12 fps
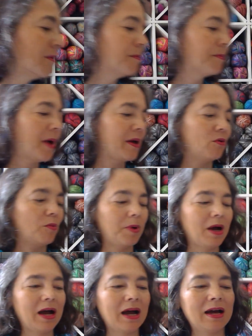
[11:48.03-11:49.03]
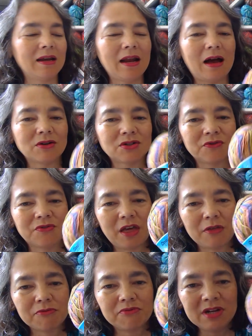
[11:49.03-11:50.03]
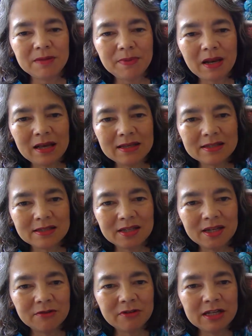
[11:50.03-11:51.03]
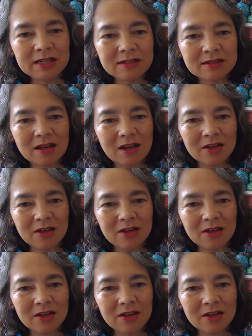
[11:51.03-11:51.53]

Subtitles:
by Opal out of their 3-ply series.